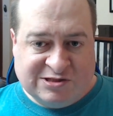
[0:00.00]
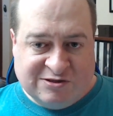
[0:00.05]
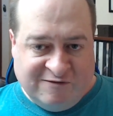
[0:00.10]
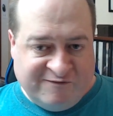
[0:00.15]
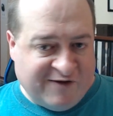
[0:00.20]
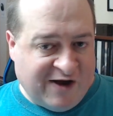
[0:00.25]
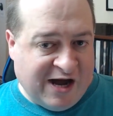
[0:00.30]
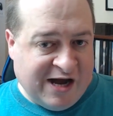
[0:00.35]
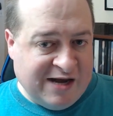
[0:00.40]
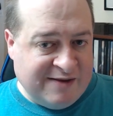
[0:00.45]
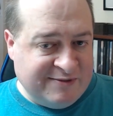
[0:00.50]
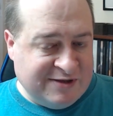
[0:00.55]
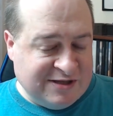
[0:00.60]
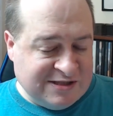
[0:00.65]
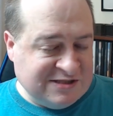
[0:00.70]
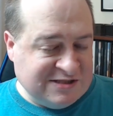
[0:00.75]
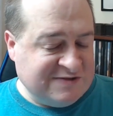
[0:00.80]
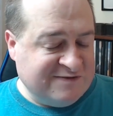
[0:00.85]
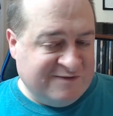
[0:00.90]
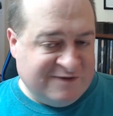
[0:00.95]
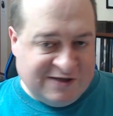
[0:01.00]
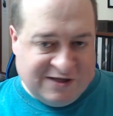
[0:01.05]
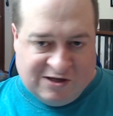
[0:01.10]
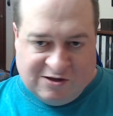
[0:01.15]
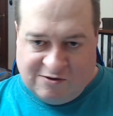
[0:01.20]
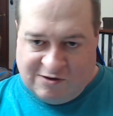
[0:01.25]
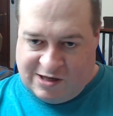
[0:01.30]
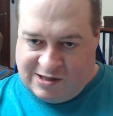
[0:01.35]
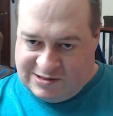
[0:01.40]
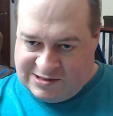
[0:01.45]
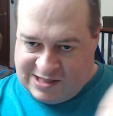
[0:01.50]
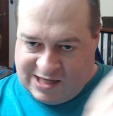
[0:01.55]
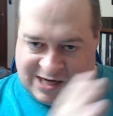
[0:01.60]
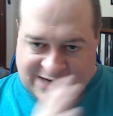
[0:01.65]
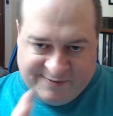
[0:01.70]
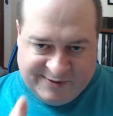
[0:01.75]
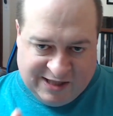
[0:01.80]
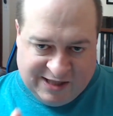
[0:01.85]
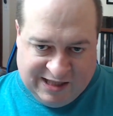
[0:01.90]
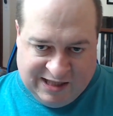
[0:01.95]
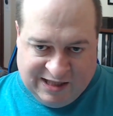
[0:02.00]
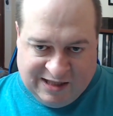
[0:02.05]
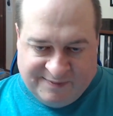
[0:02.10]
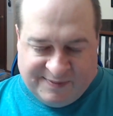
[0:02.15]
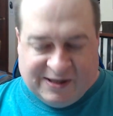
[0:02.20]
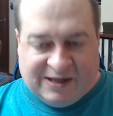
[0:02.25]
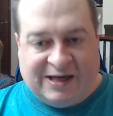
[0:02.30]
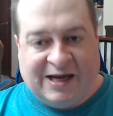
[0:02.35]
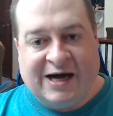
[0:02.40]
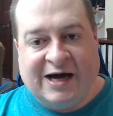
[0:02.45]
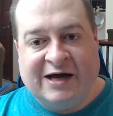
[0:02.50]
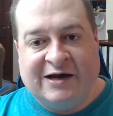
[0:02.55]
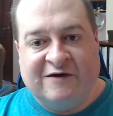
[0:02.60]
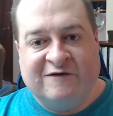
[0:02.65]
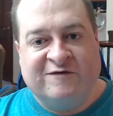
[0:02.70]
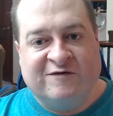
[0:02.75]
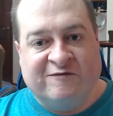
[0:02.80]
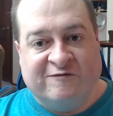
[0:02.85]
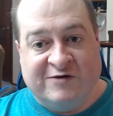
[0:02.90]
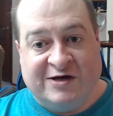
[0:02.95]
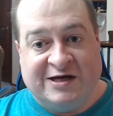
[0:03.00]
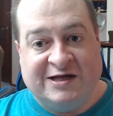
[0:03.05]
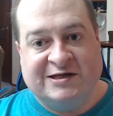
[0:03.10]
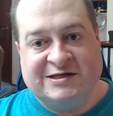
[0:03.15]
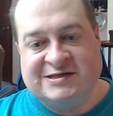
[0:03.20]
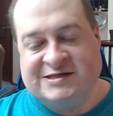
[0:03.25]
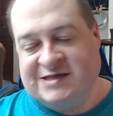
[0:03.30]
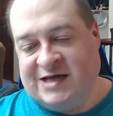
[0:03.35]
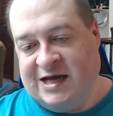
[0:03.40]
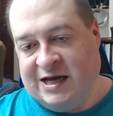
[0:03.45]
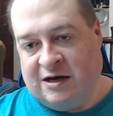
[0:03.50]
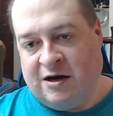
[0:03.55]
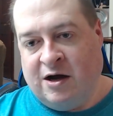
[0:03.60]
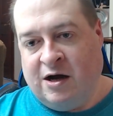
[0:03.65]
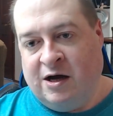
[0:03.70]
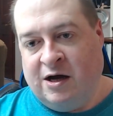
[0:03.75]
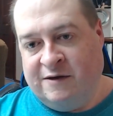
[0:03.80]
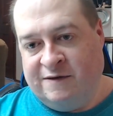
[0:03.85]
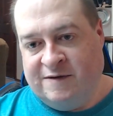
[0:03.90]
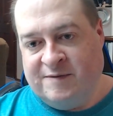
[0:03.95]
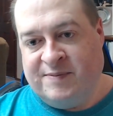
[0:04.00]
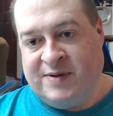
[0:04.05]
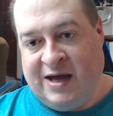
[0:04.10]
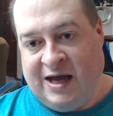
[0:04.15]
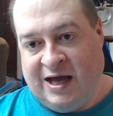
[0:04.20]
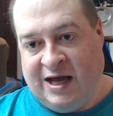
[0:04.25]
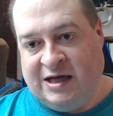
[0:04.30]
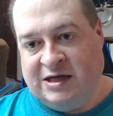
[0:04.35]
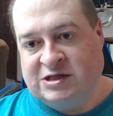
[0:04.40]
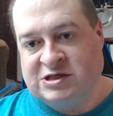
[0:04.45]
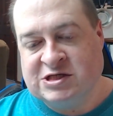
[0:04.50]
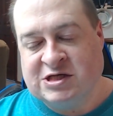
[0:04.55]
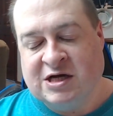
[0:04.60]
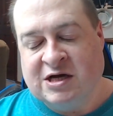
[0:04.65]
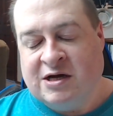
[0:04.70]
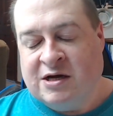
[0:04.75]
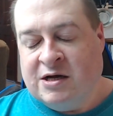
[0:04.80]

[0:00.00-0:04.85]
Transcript: So if I'm in this video, I'm going to eat up a lot of real estate on the page,